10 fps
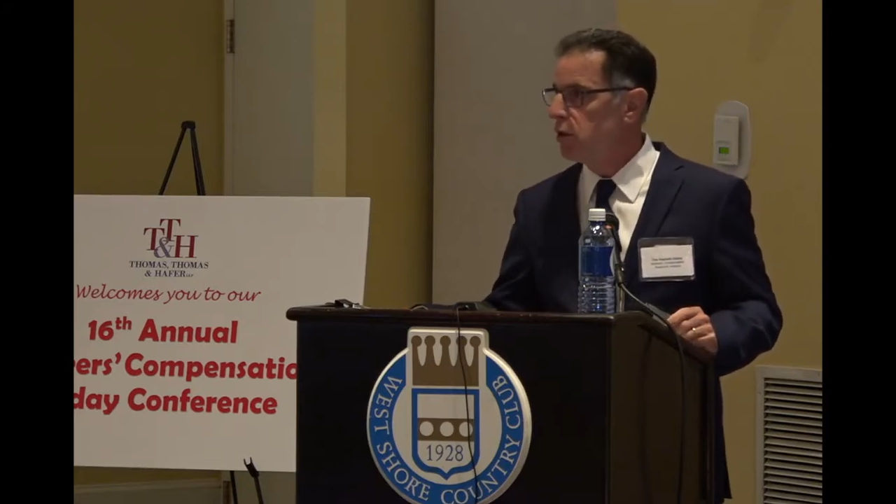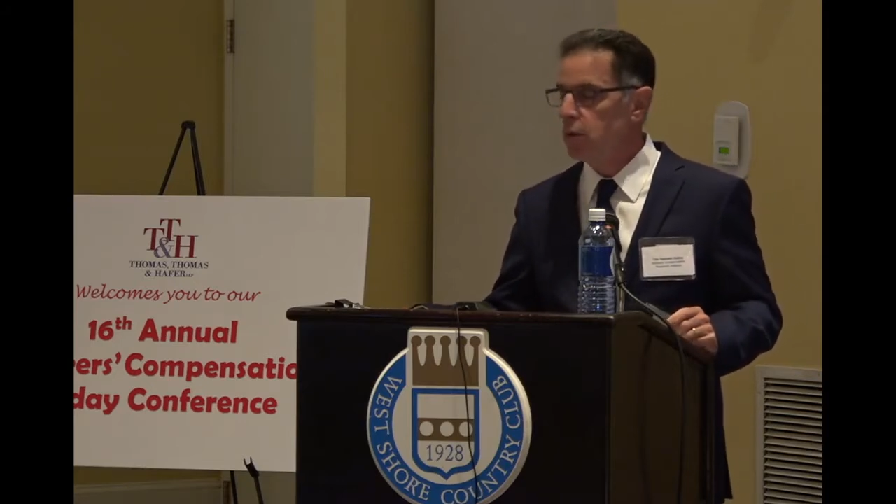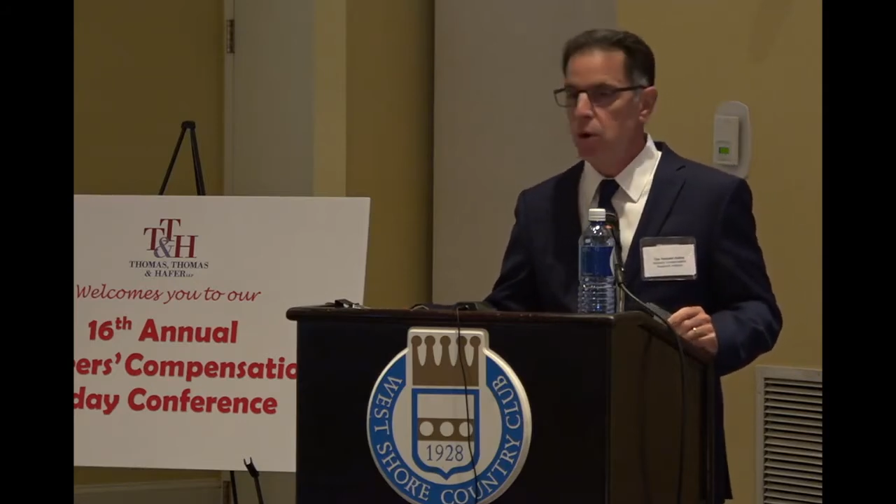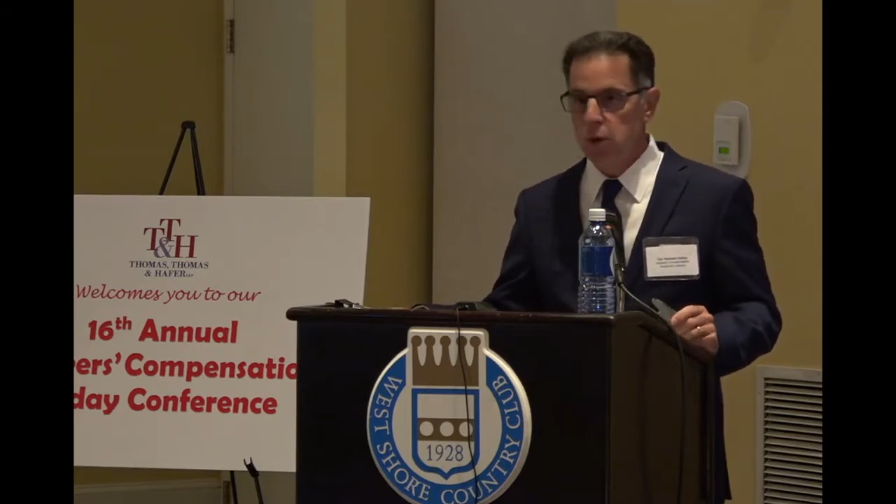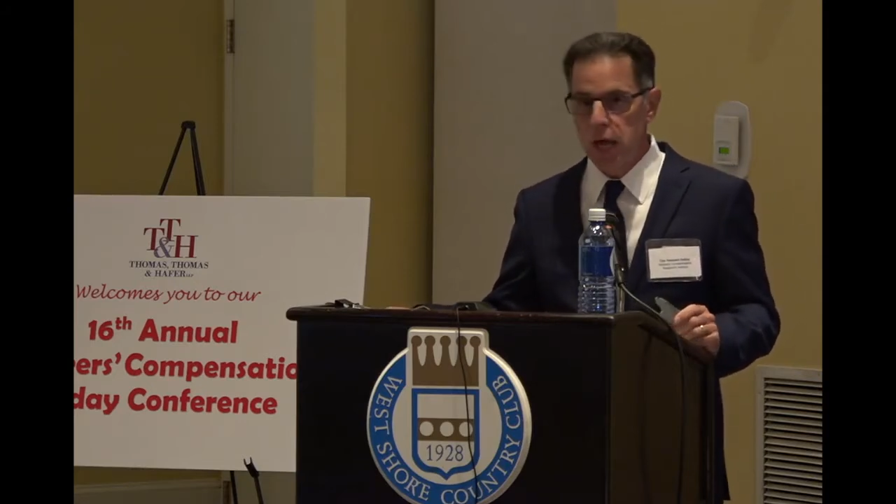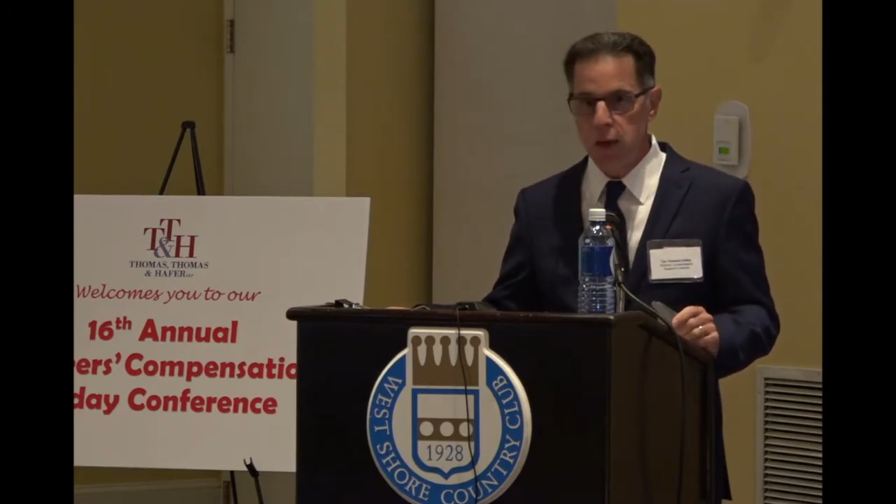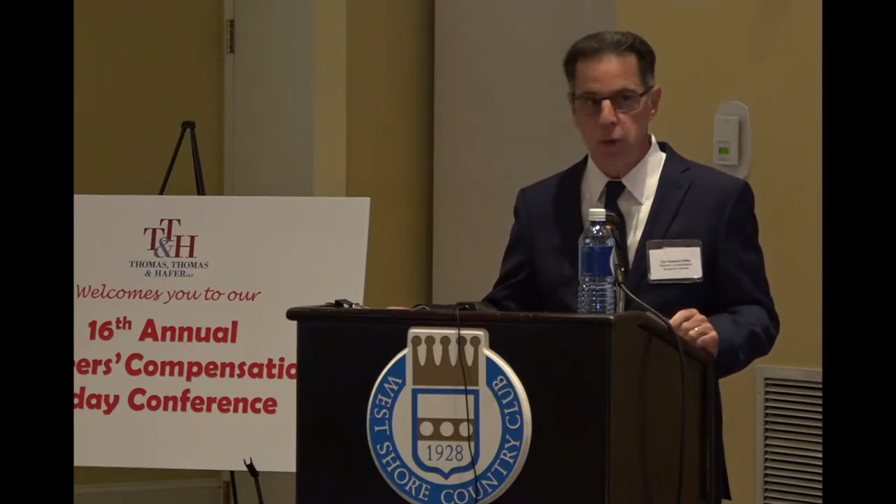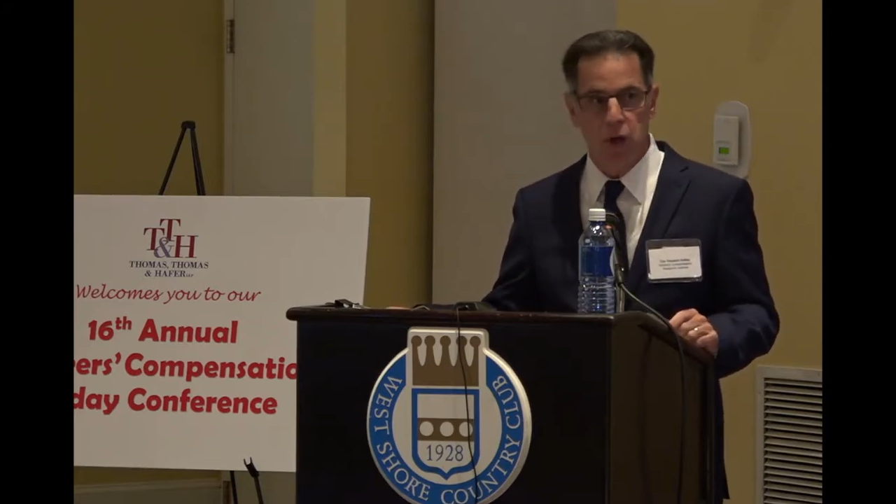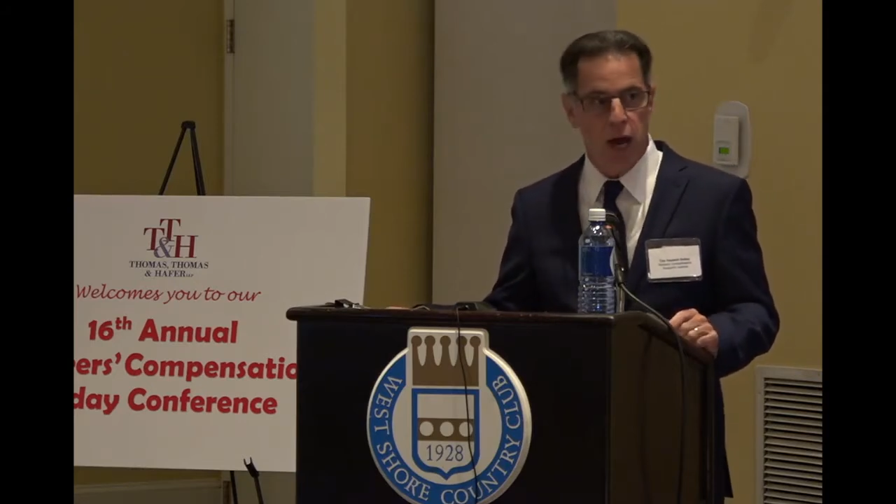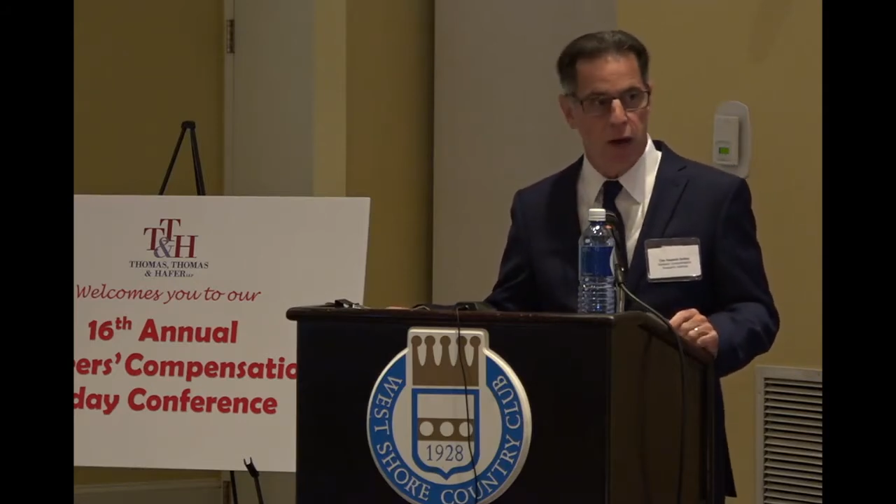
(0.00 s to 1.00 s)
they're okay
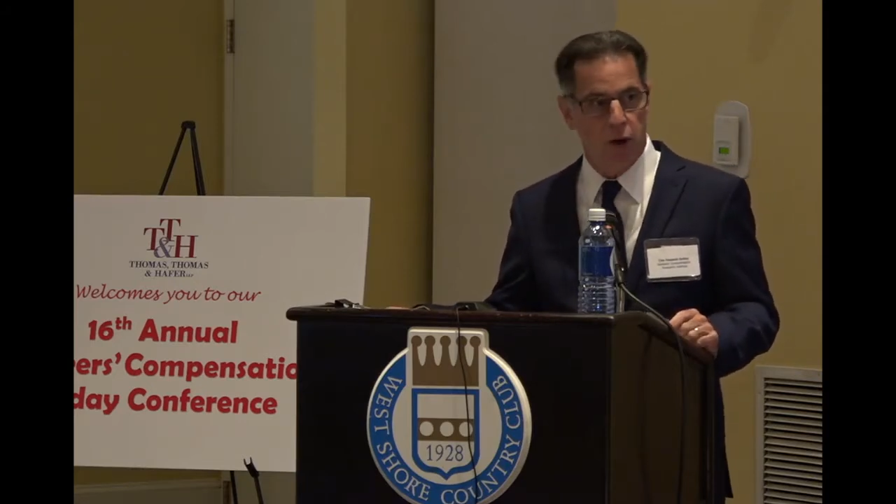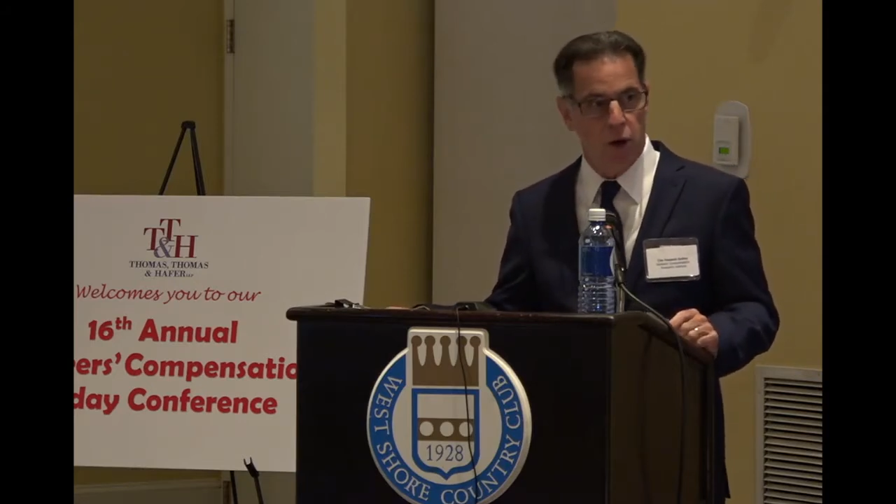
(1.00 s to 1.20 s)
with higher